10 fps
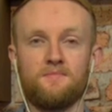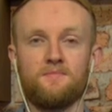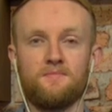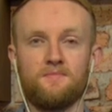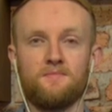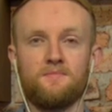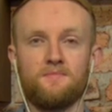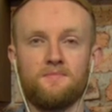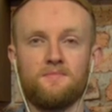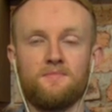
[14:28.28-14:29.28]

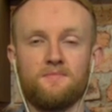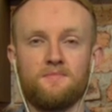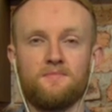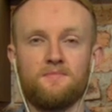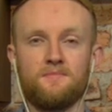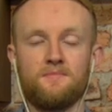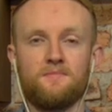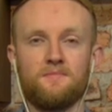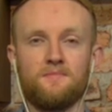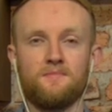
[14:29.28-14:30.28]
(not speaking)